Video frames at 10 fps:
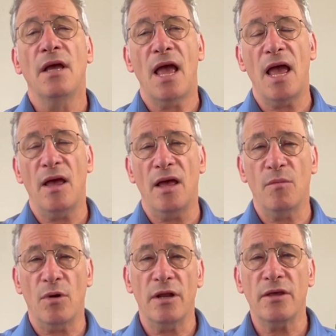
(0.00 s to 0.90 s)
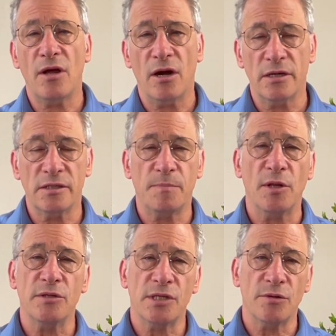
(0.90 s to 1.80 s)
and one of the cars
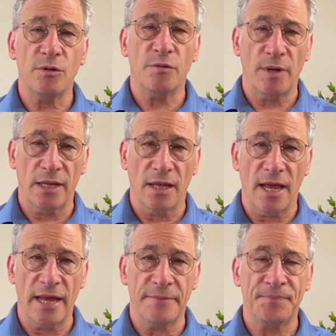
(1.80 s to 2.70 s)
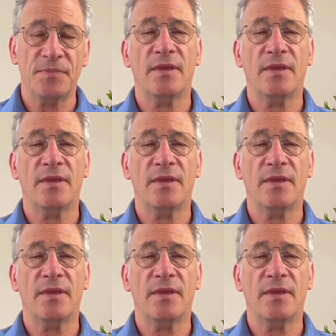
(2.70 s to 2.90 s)
blows through a red light